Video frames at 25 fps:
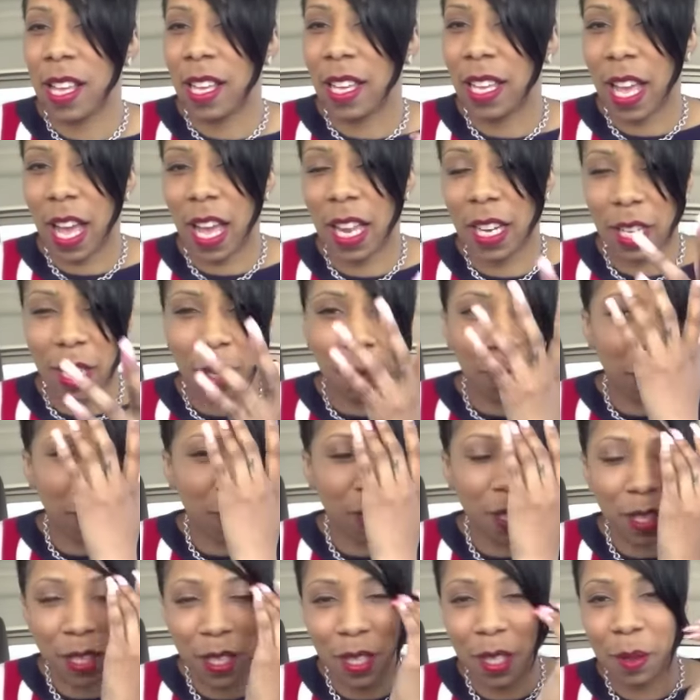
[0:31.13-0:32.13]
got up,
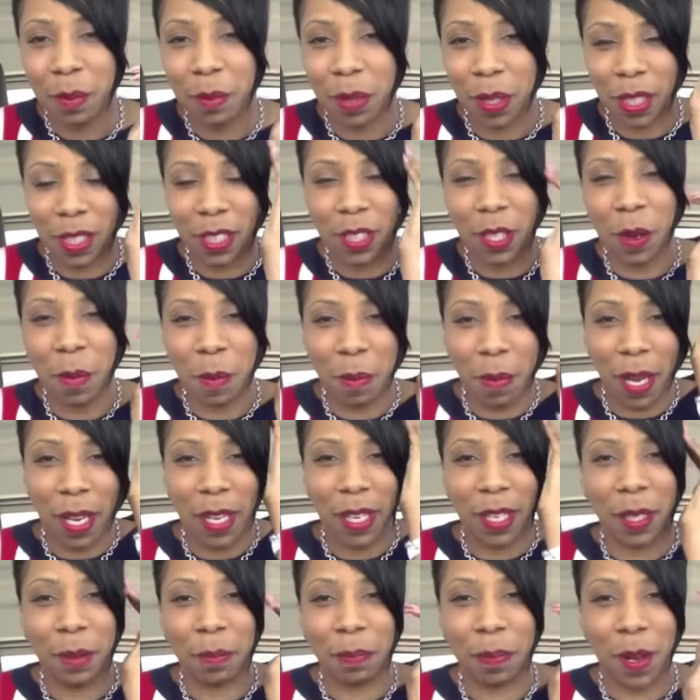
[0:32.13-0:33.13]
put a little
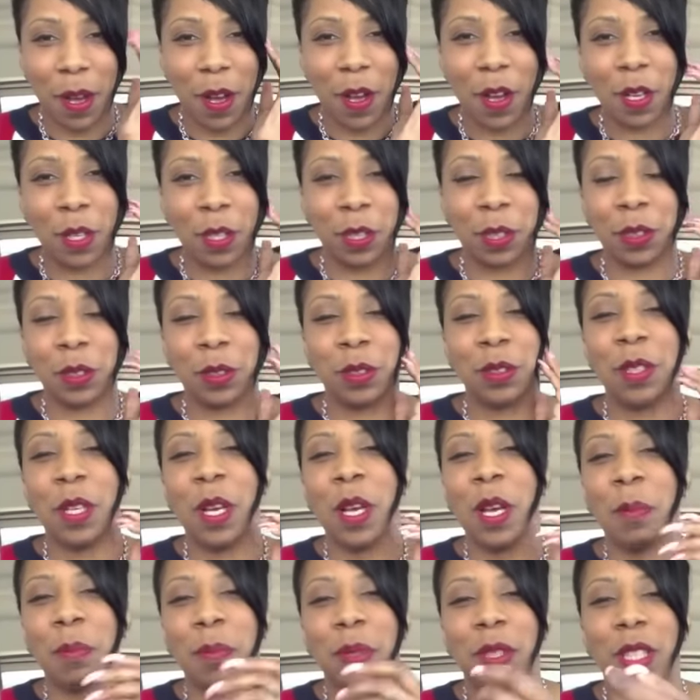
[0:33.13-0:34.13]
makeup on,
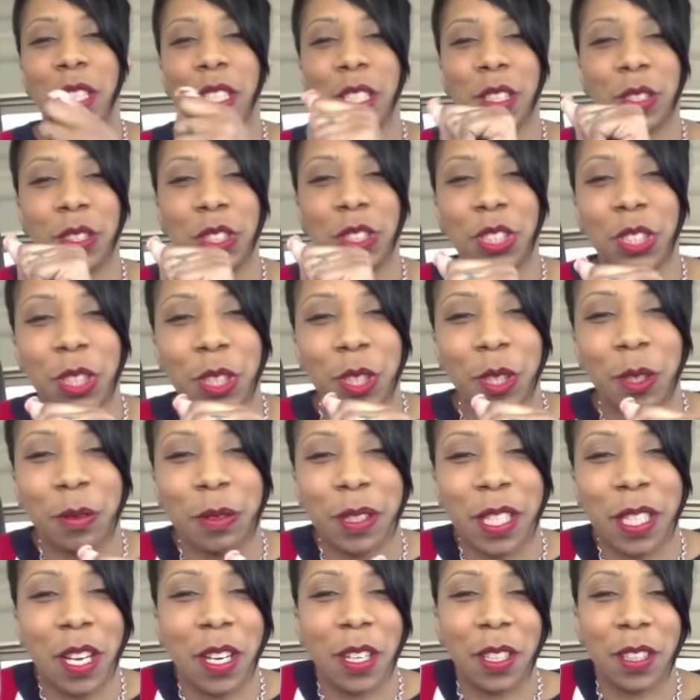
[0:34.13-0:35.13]
put a little
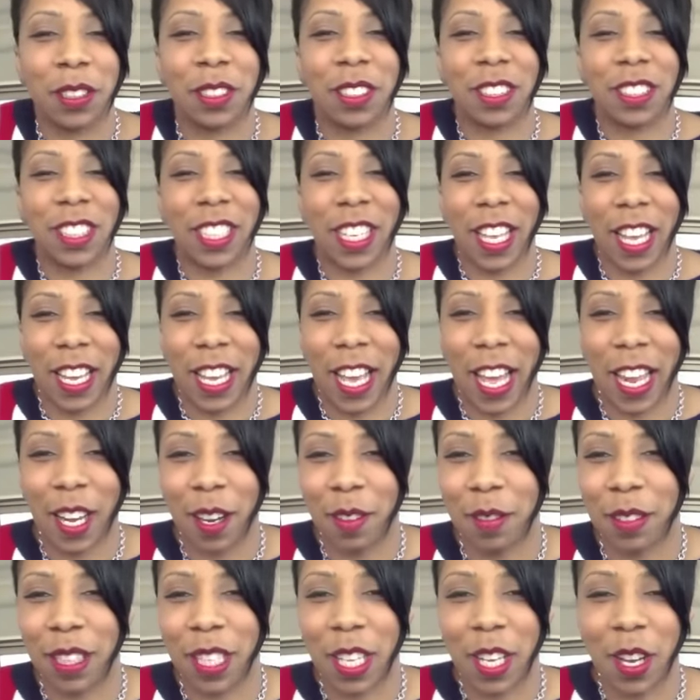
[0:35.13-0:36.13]
jewelry on, still ain't got
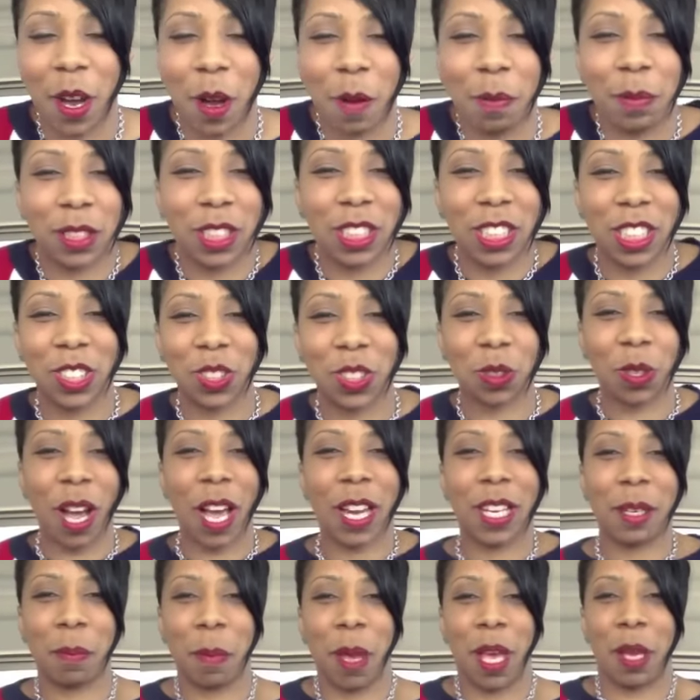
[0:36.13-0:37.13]
everything on, but just
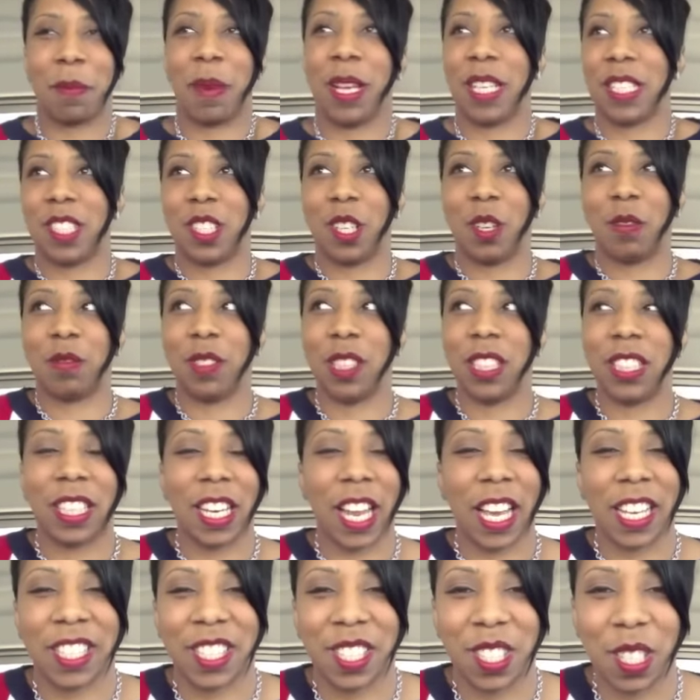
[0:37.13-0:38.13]
tried to make myself look
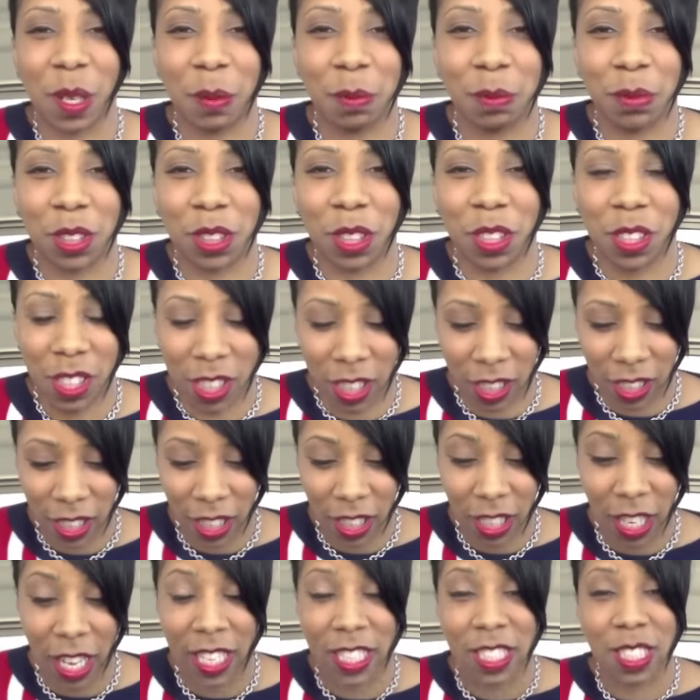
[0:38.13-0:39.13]
like something so you could
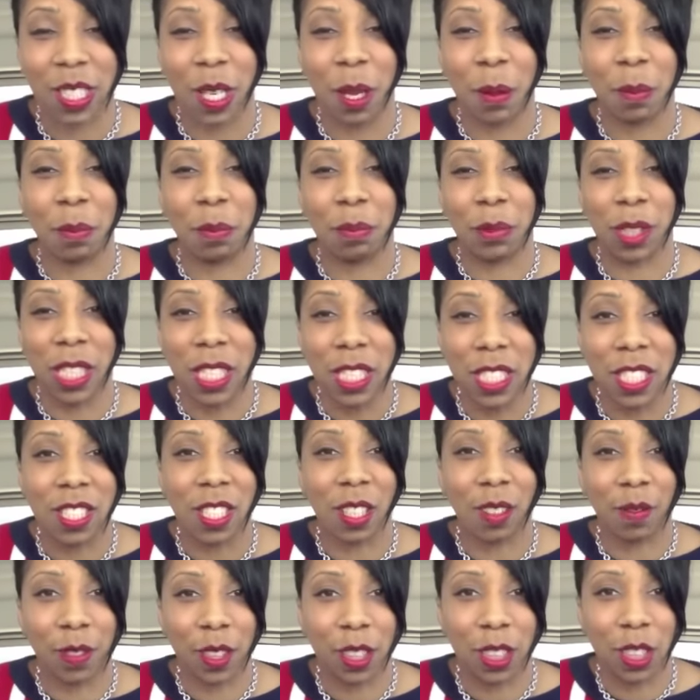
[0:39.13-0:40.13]
look at something
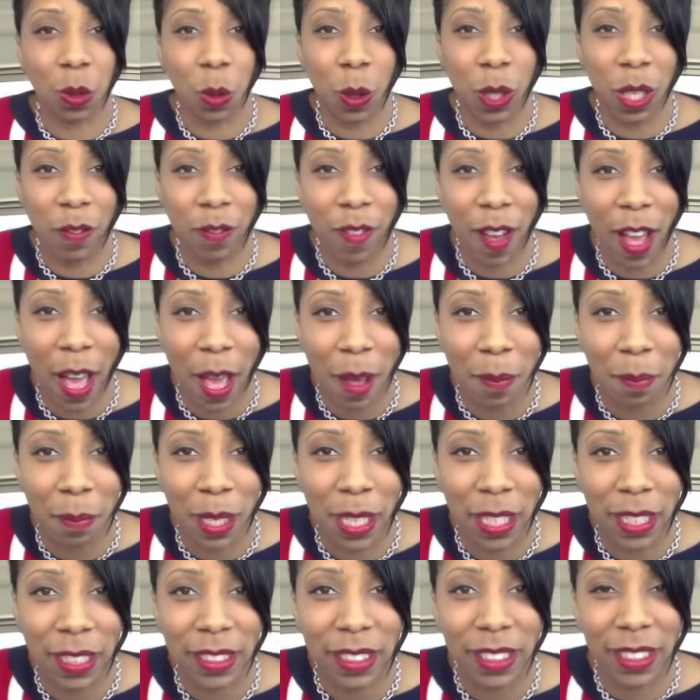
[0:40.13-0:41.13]
decent for 25
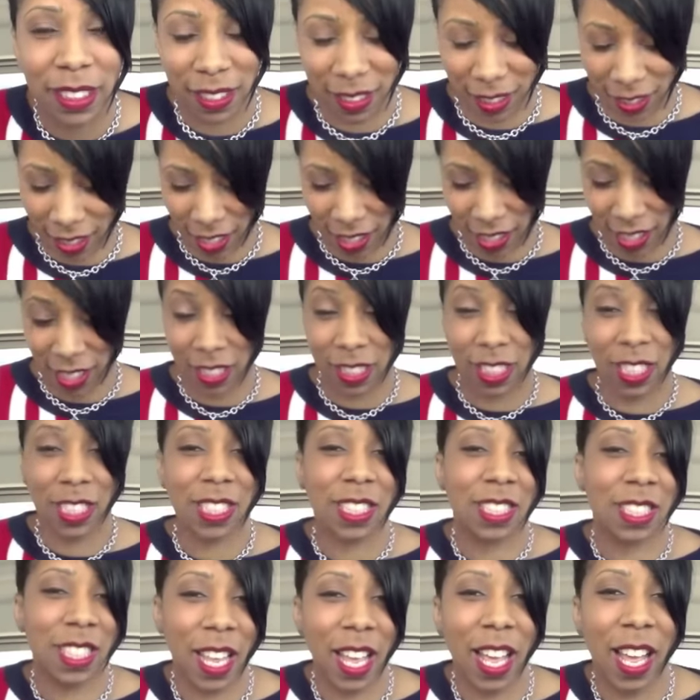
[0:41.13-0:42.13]
minutes.
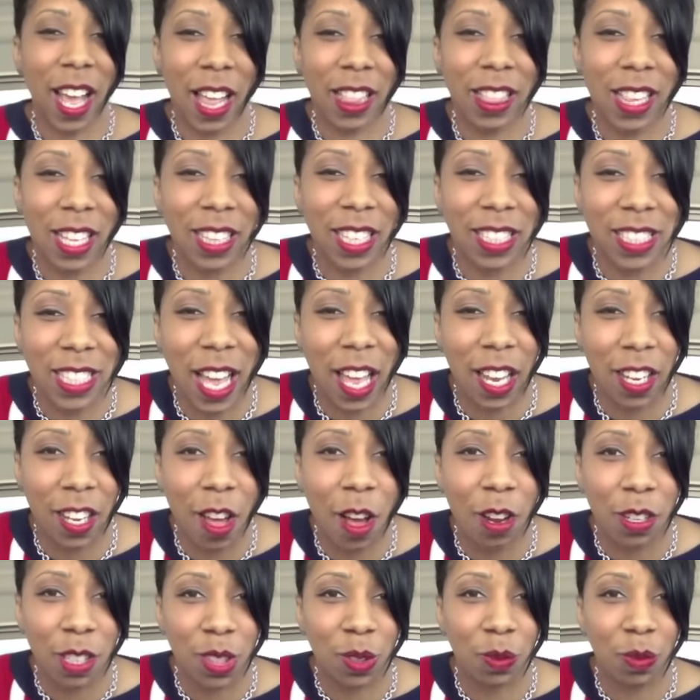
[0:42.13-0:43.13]
Because I think that's how
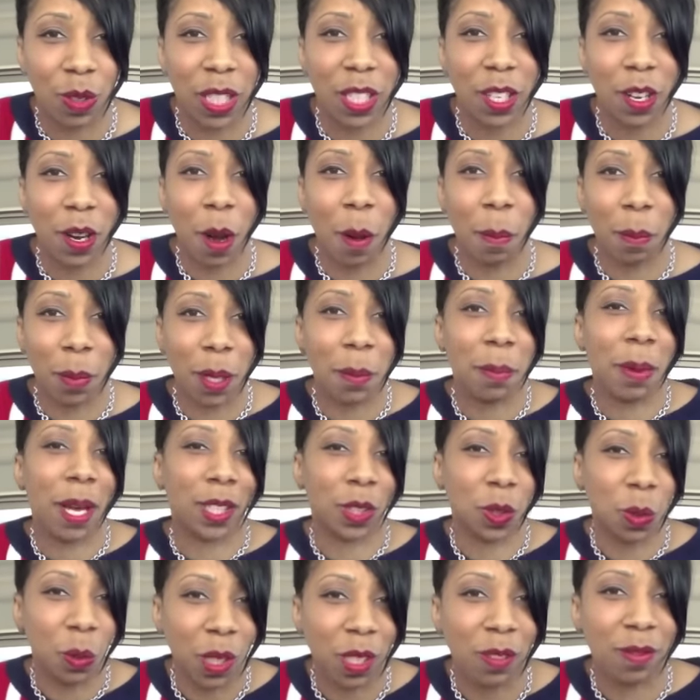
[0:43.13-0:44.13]
long this video is going to be,
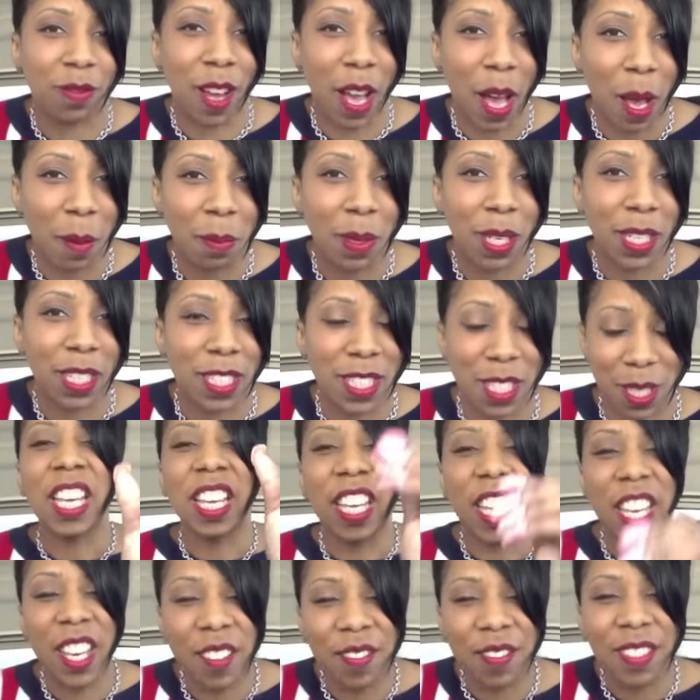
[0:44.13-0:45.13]
about 25 minutes.
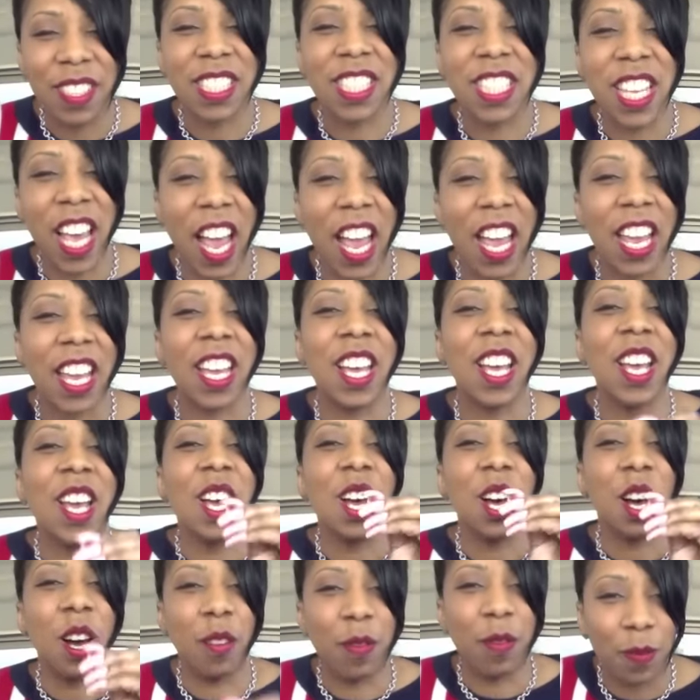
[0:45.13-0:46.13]
Give or take
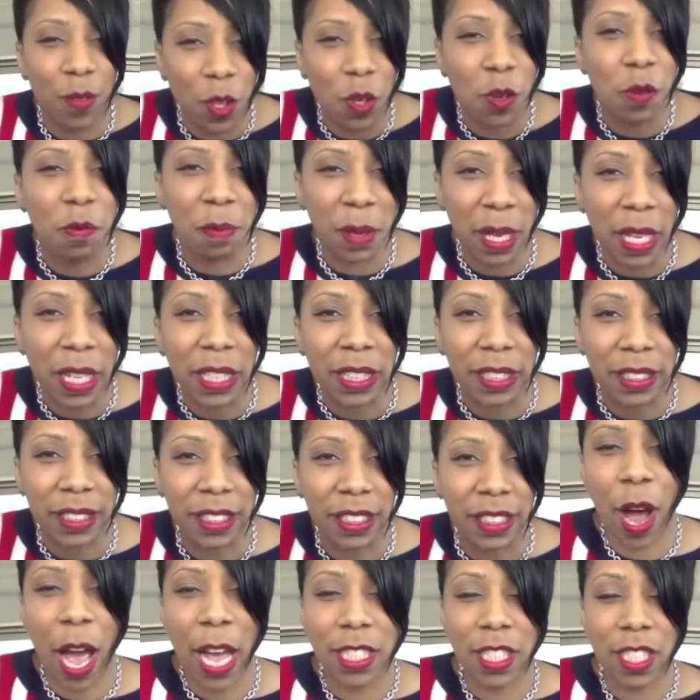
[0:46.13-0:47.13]
a few
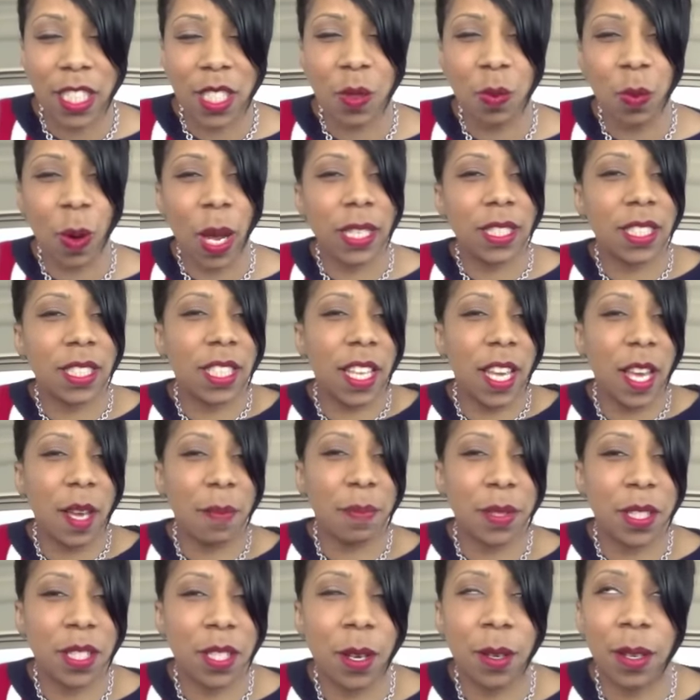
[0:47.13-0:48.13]
minutes. I just watched the
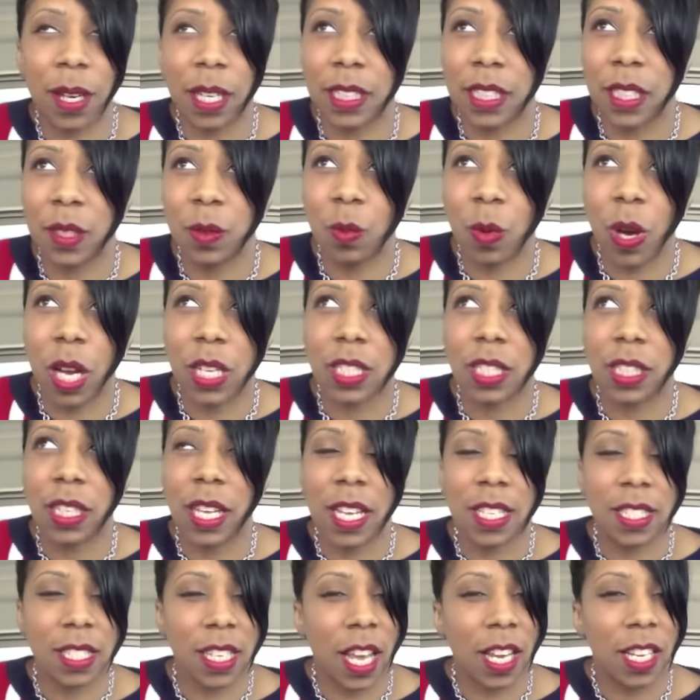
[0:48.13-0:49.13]
episode. I didn't watch it
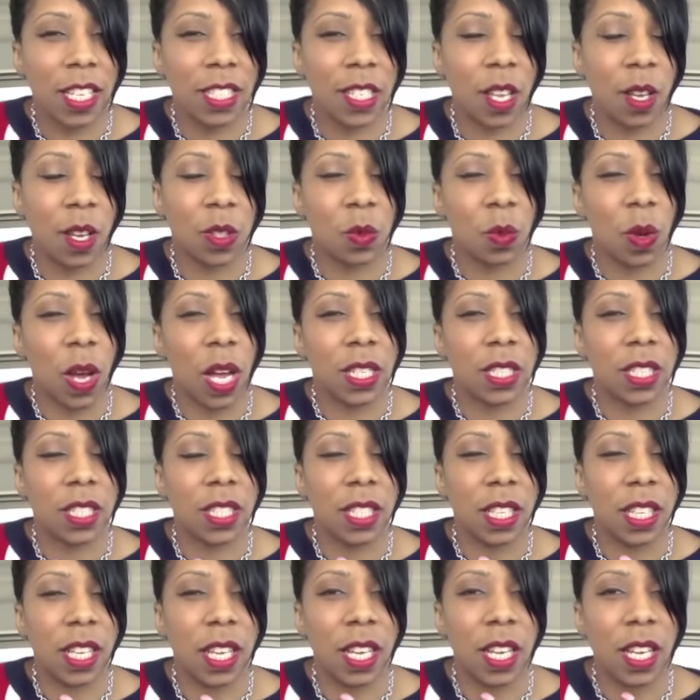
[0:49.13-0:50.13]
last night because I was
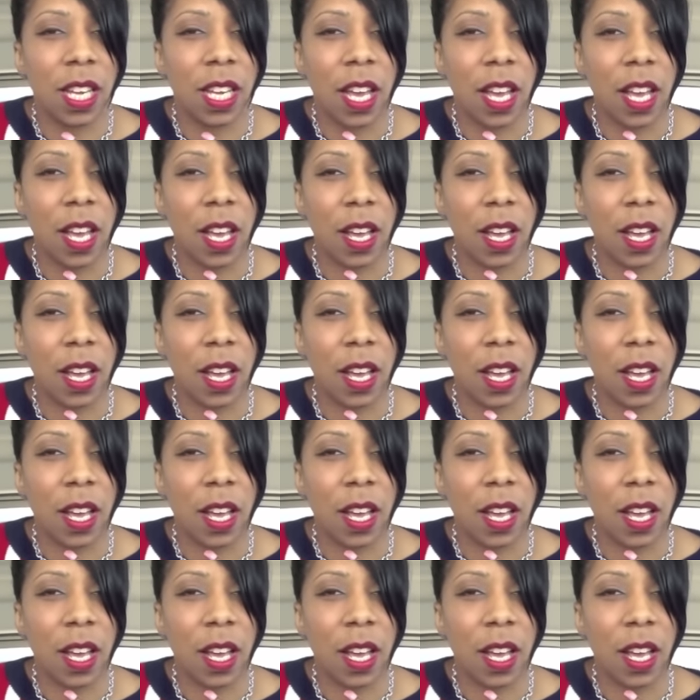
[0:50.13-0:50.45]
watching the